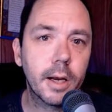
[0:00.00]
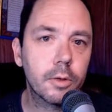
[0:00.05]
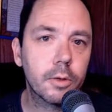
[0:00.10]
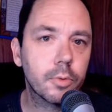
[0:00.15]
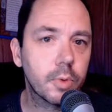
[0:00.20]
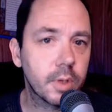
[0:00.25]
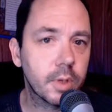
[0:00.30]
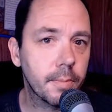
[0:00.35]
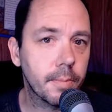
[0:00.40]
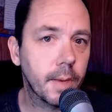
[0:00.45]

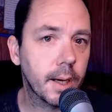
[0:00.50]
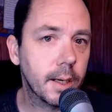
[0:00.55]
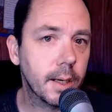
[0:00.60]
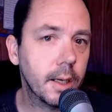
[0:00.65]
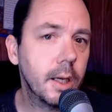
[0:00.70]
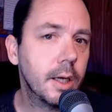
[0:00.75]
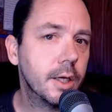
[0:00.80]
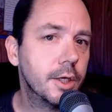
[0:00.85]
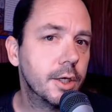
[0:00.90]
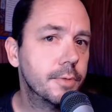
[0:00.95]
within my
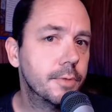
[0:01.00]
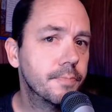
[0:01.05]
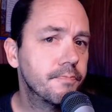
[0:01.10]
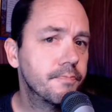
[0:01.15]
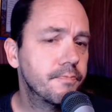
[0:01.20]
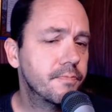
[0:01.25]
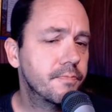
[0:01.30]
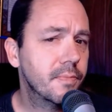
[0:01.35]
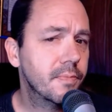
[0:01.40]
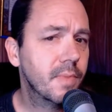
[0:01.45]
niche
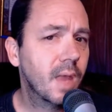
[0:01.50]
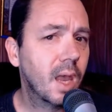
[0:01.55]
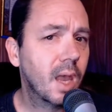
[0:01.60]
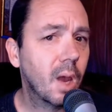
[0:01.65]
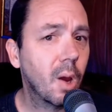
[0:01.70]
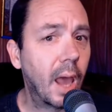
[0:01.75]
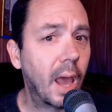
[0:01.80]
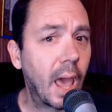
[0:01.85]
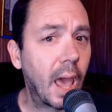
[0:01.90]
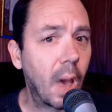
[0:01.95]

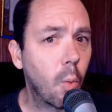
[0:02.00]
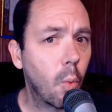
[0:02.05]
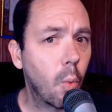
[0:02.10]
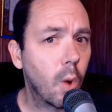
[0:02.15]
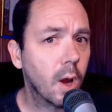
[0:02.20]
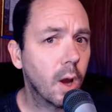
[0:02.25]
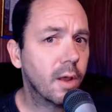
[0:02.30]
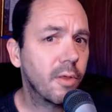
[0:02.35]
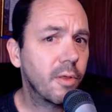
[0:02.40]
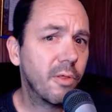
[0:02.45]
and
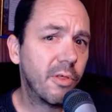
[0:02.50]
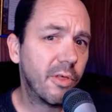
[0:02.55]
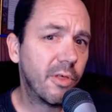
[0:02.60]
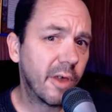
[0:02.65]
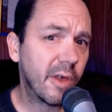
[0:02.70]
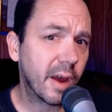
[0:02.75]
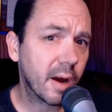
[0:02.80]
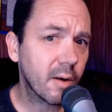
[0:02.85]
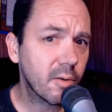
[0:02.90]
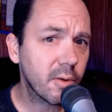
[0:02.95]
what are
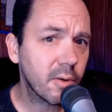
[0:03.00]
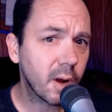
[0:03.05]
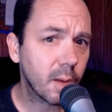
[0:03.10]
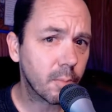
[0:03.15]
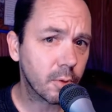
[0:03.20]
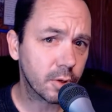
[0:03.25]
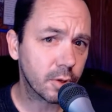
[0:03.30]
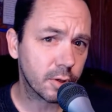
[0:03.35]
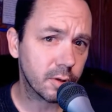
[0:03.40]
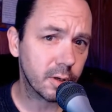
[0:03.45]
their
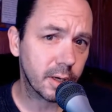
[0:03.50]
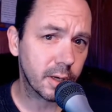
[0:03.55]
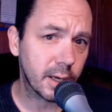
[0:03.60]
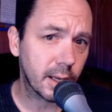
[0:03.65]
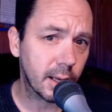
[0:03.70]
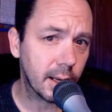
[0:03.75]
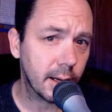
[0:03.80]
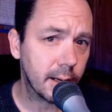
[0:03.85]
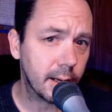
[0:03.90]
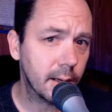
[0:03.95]
numbers looking
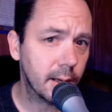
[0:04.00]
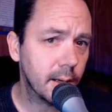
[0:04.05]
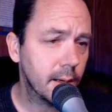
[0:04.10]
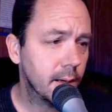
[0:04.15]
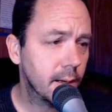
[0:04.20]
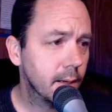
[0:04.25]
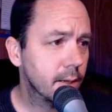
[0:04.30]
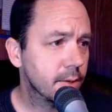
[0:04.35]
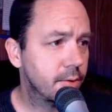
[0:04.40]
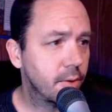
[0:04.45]
like.
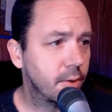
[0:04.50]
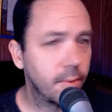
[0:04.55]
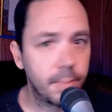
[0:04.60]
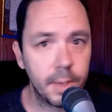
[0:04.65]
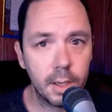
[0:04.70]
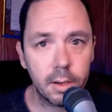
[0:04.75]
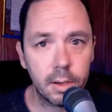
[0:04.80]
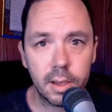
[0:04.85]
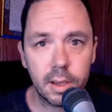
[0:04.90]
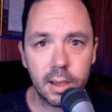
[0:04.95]
So I've been
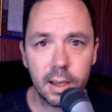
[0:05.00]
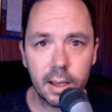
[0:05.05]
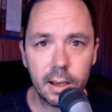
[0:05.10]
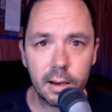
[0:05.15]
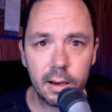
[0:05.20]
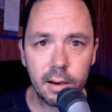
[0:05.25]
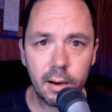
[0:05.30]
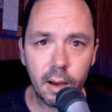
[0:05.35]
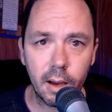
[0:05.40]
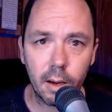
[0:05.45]
looking at
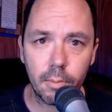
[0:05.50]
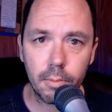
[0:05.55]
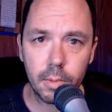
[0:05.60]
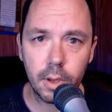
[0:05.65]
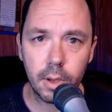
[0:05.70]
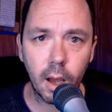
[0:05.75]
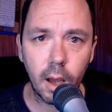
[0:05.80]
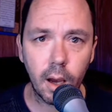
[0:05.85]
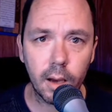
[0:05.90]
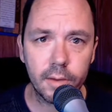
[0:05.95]

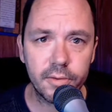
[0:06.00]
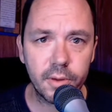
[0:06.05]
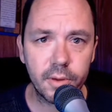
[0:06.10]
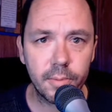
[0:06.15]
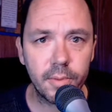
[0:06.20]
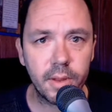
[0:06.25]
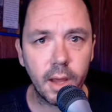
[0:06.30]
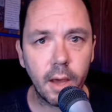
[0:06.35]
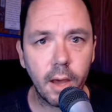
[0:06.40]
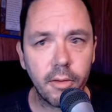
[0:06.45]
some
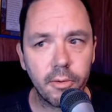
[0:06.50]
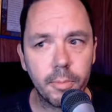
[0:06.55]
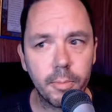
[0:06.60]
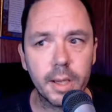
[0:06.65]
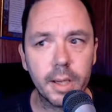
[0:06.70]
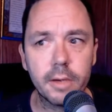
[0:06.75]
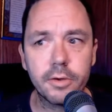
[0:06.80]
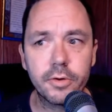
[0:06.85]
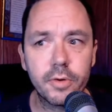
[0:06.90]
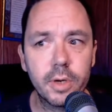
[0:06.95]
of the other
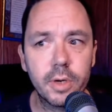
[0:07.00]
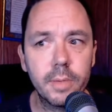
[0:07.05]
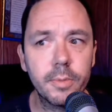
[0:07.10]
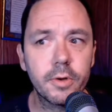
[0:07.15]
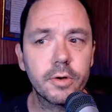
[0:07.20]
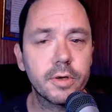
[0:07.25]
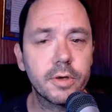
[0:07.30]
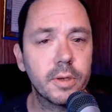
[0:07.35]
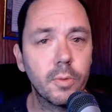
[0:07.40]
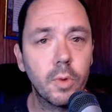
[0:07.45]
big
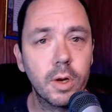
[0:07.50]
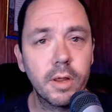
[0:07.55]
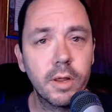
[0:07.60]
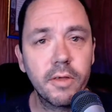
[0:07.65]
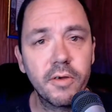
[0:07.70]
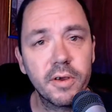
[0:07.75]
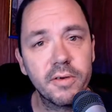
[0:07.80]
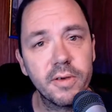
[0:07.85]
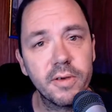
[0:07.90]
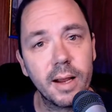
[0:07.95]
streamers, and one of the
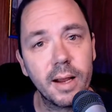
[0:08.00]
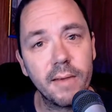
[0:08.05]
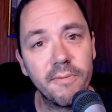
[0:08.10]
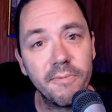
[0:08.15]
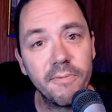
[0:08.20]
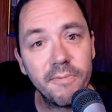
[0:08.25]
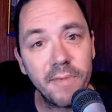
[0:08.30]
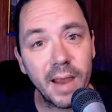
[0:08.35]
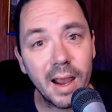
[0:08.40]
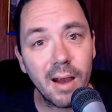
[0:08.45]
things that I
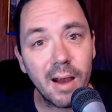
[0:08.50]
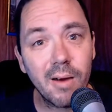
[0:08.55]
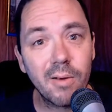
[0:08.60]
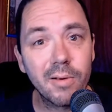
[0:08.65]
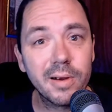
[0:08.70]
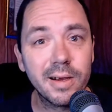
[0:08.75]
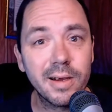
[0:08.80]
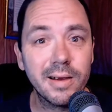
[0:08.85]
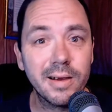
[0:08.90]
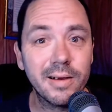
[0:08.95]
found
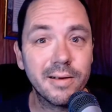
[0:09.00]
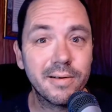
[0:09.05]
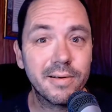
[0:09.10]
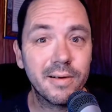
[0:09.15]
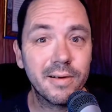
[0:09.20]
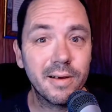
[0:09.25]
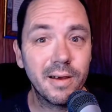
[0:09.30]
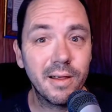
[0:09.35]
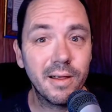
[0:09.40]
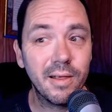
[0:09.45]
is
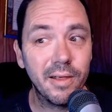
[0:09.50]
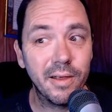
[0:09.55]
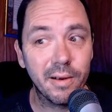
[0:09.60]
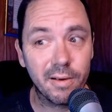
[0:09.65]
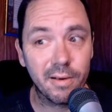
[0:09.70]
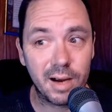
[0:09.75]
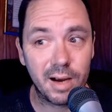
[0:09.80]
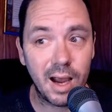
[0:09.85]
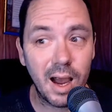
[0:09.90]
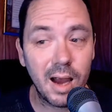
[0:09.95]
they're
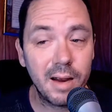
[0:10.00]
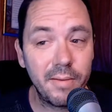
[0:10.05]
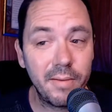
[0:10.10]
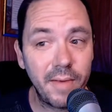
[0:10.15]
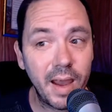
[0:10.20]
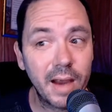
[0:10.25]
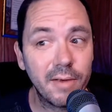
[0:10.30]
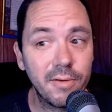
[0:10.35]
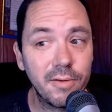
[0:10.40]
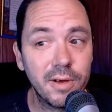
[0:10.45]
kind of
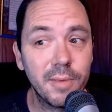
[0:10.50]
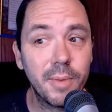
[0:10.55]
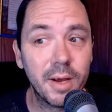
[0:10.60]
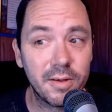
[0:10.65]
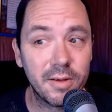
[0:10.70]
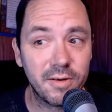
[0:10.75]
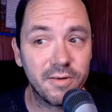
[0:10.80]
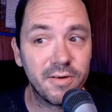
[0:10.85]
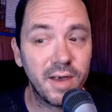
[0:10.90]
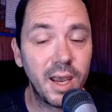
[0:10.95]
actually about
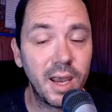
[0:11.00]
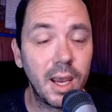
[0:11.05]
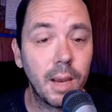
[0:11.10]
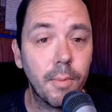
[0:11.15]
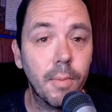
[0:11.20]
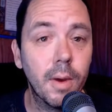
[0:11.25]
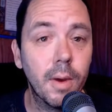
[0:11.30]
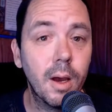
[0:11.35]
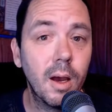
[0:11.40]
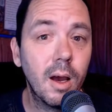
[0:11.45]
the same.
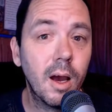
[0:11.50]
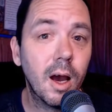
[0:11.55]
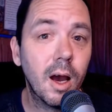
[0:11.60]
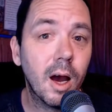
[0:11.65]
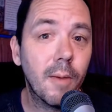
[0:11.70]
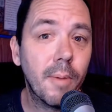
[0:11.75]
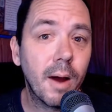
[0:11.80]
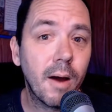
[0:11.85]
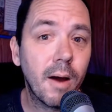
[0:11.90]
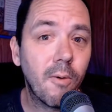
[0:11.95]

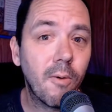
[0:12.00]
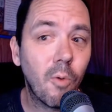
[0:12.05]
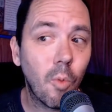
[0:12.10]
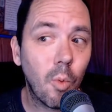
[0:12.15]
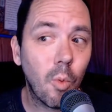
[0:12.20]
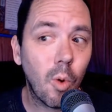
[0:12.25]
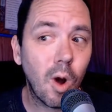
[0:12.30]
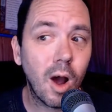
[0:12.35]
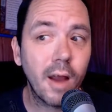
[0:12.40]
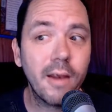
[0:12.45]
About
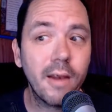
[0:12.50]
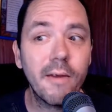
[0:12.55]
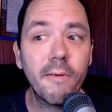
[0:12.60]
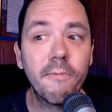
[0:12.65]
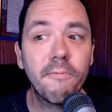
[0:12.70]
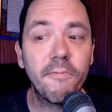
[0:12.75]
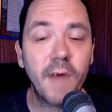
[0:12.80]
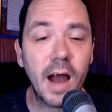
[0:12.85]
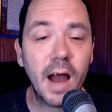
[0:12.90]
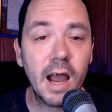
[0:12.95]
1 to
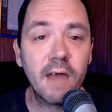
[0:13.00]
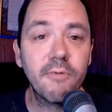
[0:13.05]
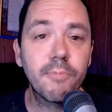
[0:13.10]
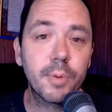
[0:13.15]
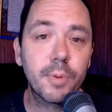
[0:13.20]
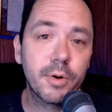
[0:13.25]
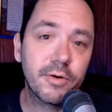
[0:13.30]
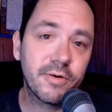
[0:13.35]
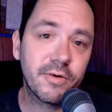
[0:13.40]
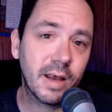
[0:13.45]

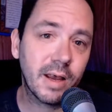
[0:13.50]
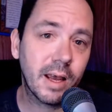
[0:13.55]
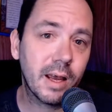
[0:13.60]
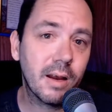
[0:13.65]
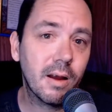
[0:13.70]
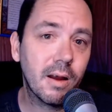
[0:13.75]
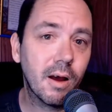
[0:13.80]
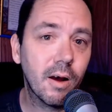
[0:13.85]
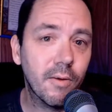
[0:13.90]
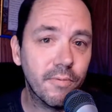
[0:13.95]
5%
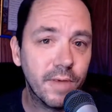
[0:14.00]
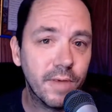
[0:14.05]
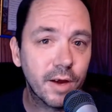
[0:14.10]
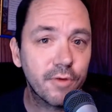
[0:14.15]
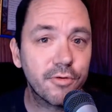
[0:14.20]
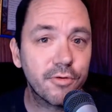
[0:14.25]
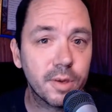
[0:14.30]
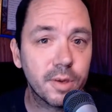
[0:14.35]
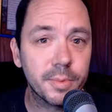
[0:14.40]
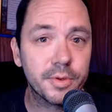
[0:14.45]
of their
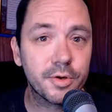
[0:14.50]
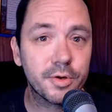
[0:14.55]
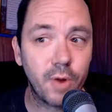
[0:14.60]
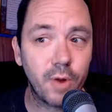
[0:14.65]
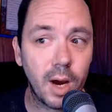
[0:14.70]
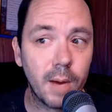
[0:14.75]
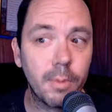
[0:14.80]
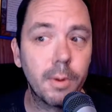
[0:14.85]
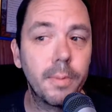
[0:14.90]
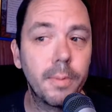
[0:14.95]

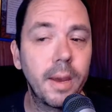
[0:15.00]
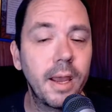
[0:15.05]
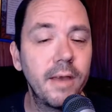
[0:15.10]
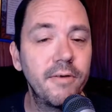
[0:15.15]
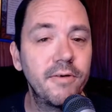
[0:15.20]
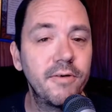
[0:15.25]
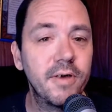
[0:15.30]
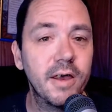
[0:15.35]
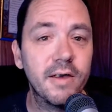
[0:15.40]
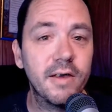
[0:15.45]
subscriber base
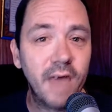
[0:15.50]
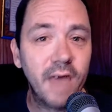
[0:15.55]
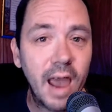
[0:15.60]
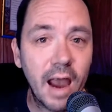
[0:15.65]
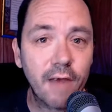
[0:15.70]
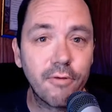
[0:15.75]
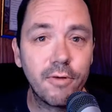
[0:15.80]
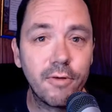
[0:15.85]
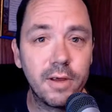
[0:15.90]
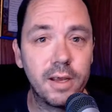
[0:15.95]
is
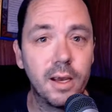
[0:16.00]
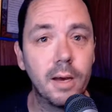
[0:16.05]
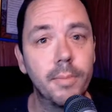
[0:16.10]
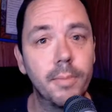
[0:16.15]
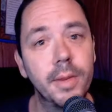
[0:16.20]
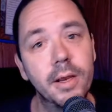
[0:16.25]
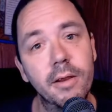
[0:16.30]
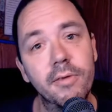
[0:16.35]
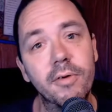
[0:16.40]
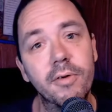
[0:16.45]
actually coming
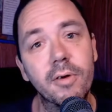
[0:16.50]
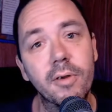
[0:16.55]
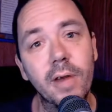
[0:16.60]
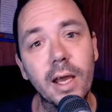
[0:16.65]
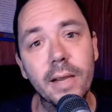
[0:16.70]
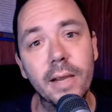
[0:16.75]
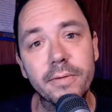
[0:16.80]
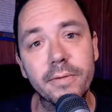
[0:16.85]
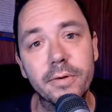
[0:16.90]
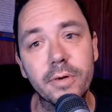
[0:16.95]
to their
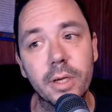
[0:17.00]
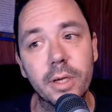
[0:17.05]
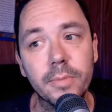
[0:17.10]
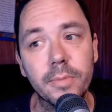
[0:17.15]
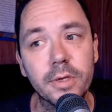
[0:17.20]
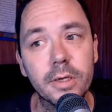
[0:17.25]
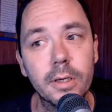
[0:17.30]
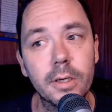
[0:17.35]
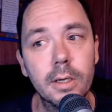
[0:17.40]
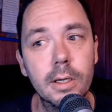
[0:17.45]
live streams.
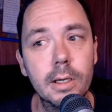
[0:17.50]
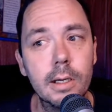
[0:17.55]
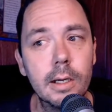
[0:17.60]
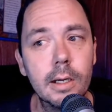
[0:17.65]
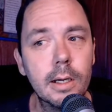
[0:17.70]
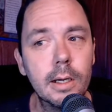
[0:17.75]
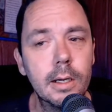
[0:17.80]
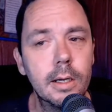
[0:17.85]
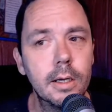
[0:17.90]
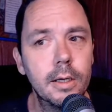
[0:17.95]

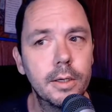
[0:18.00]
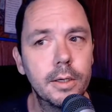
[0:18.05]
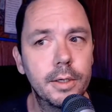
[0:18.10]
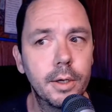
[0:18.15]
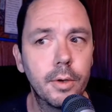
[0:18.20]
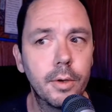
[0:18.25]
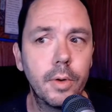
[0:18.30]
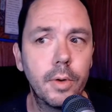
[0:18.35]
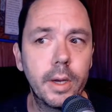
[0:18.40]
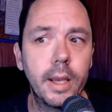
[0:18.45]

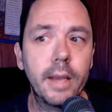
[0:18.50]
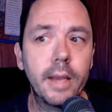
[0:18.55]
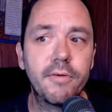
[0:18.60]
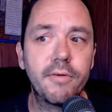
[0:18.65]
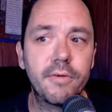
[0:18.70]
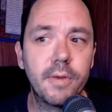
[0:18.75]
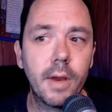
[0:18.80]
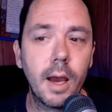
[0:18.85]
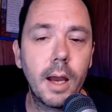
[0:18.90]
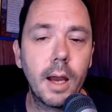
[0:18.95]
So it's
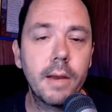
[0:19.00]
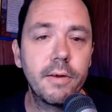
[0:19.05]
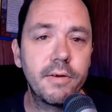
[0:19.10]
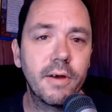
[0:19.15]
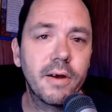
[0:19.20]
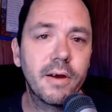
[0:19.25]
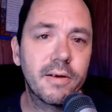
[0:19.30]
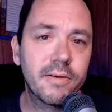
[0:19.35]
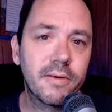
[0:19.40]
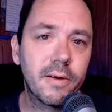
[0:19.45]
not
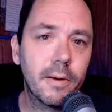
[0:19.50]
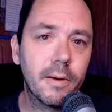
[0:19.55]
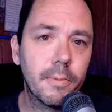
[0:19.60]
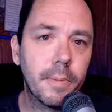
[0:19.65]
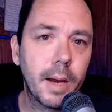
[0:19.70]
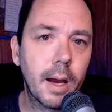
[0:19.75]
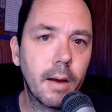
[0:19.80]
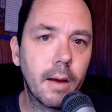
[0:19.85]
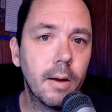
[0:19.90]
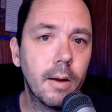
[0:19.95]
just
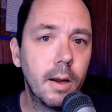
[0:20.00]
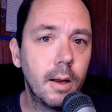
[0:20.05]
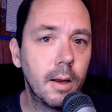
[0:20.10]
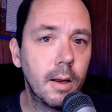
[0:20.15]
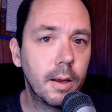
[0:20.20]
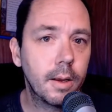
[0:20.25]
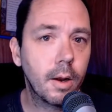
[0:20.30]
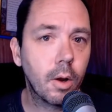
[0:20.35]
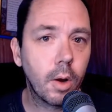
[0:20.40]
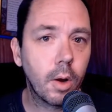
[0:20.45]
about,
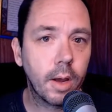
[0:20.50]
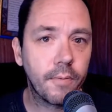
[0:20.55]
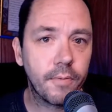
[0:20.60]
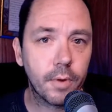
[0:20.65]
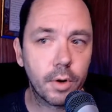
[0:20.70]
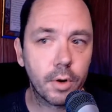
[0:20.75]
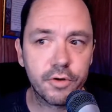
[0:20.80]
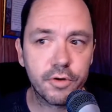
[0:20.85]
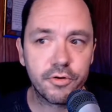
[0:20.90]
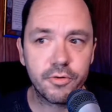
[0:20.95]
if
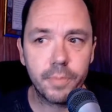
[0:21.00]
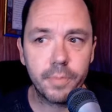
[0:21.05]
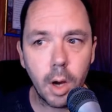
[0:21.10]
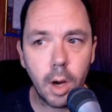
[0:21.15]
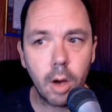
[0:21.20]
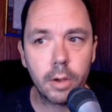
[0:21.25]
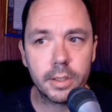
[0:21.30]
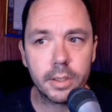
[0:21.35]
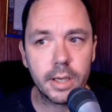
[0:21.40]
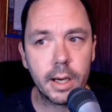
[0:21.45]
you're a small
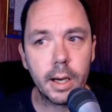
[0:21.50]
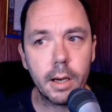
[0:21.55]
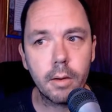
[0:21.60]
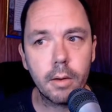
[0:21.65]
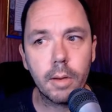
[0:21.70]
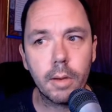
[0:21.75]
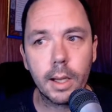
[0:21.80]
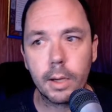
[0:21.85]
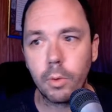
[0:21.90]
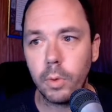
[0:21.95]
channel
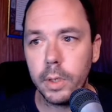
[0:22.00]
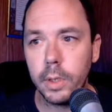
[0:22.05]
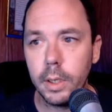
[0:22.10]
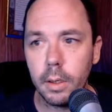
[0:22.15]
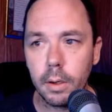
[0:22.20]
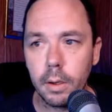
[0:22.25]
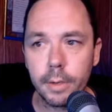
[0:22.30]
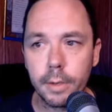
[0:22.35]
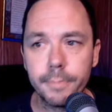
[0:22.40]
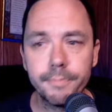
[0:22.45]
like we
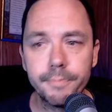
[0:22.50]
are,